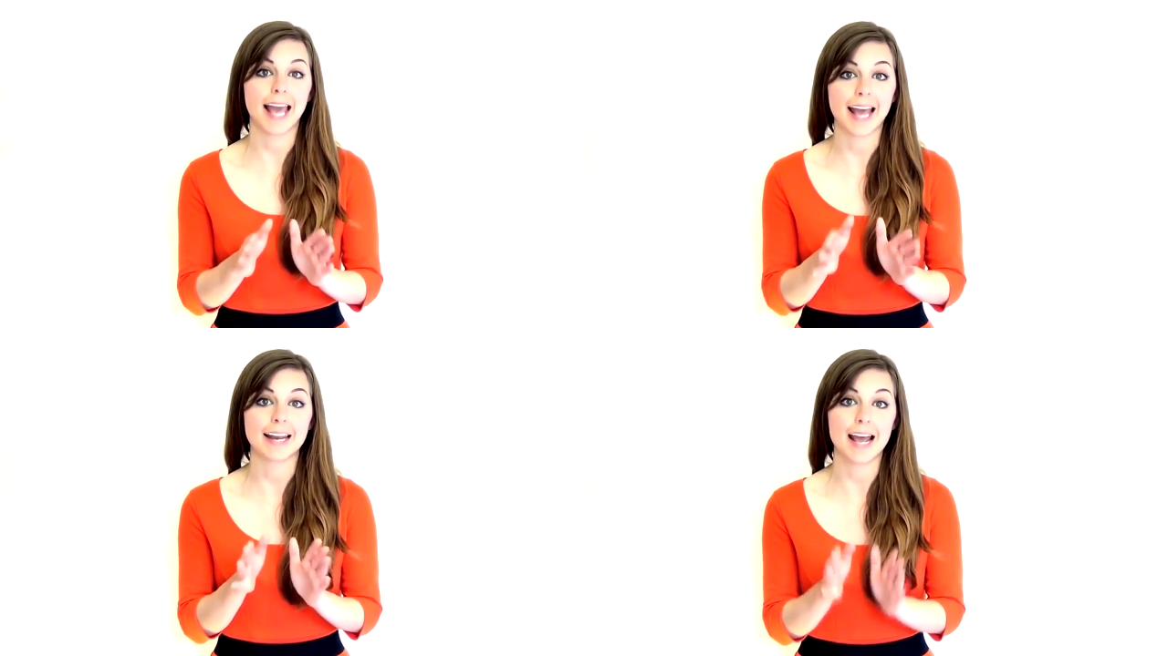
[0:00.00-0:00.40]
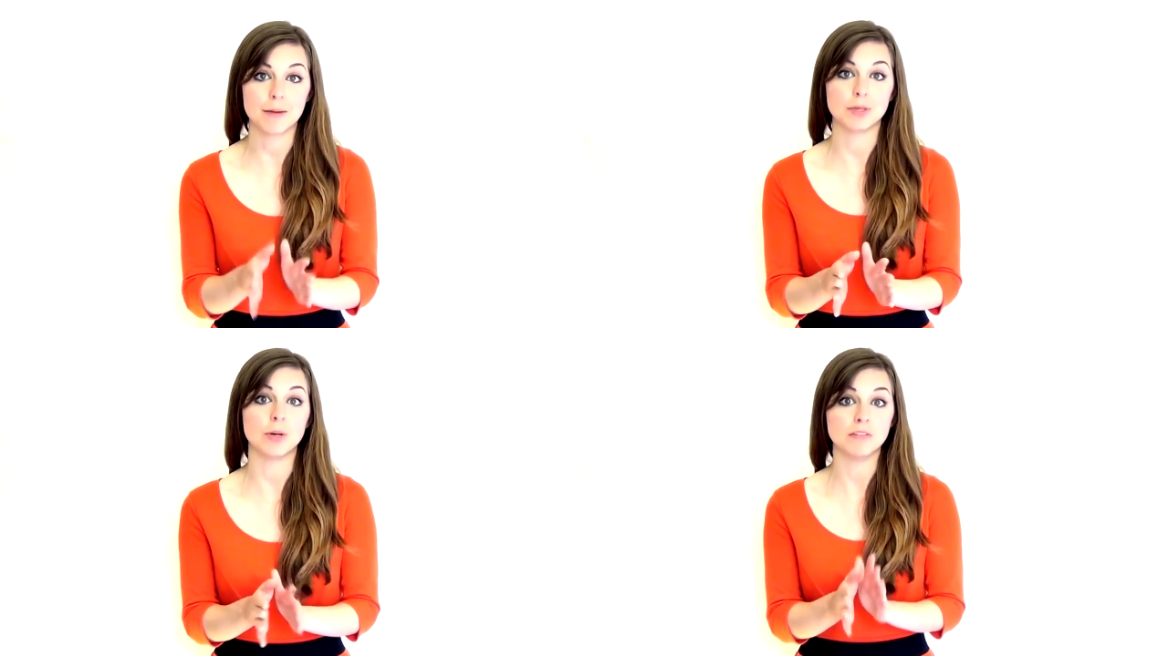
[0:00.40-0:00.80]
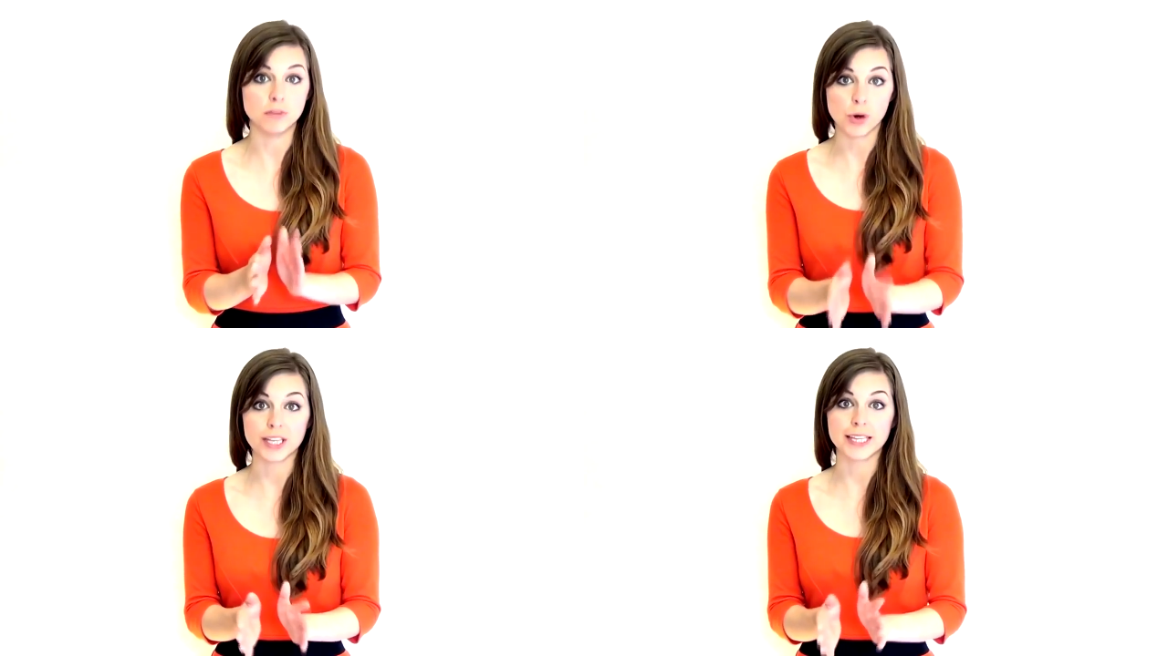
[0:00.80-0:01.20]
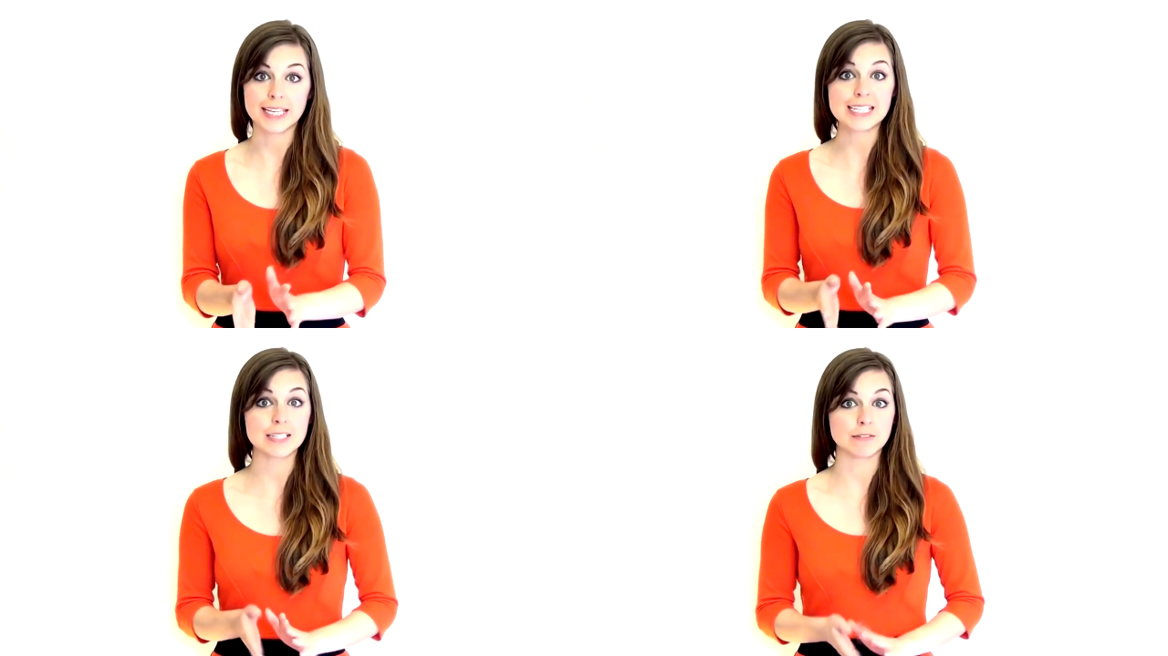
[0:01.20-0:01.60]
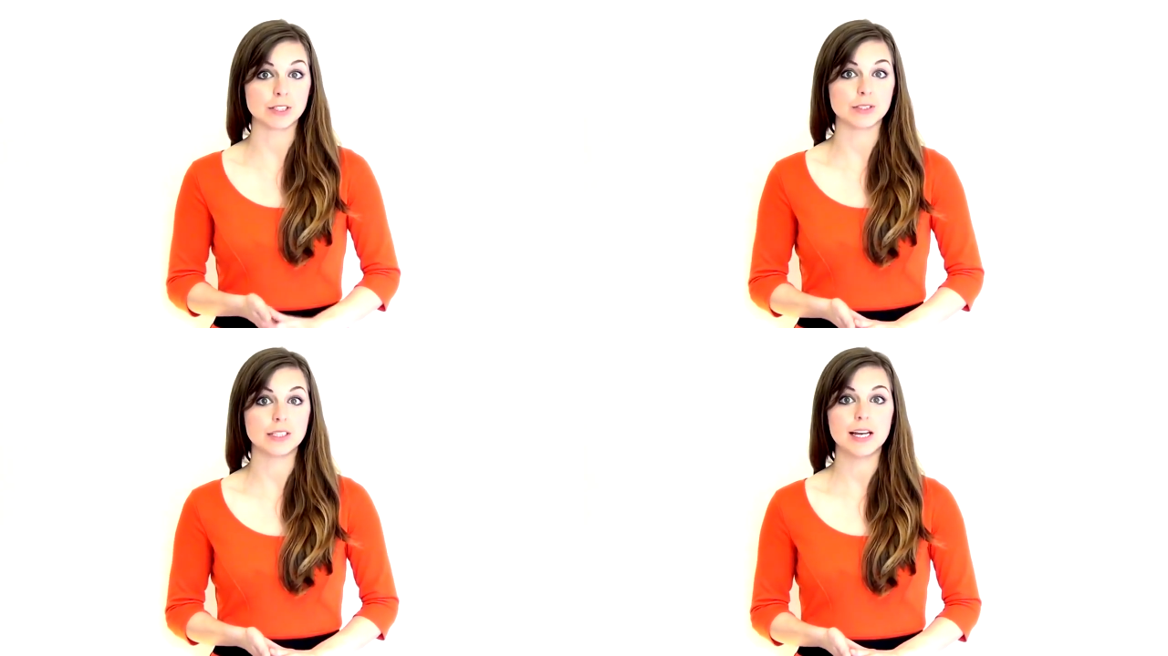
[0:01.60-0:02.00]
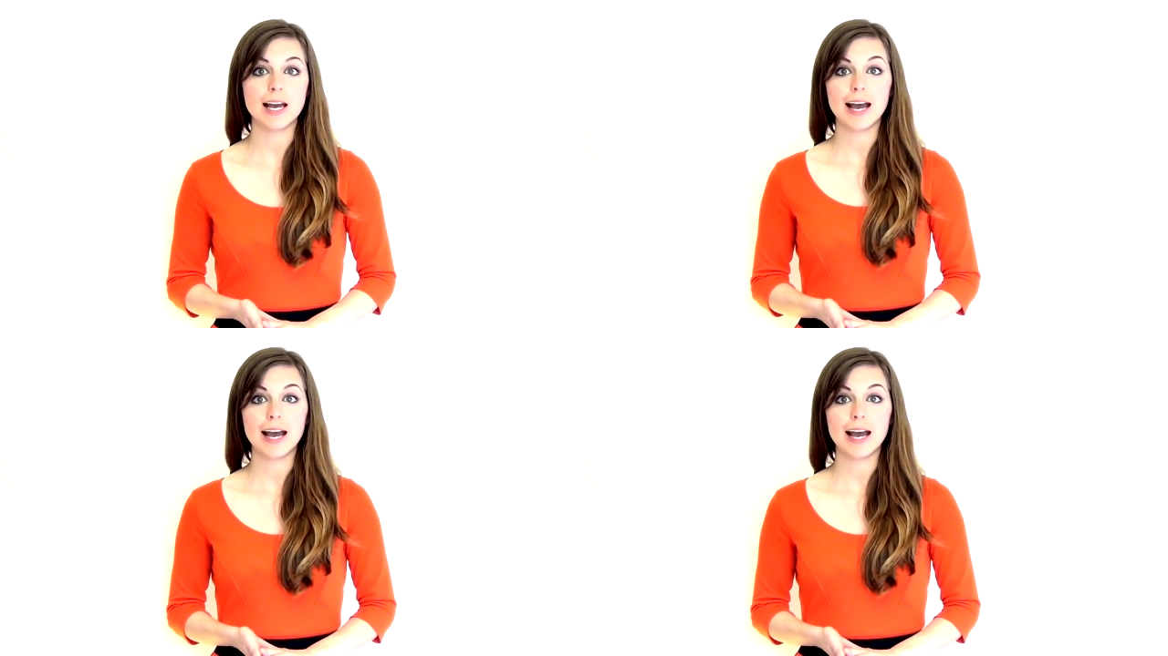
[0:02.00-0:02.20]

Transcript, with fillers: can help you avoid the interview.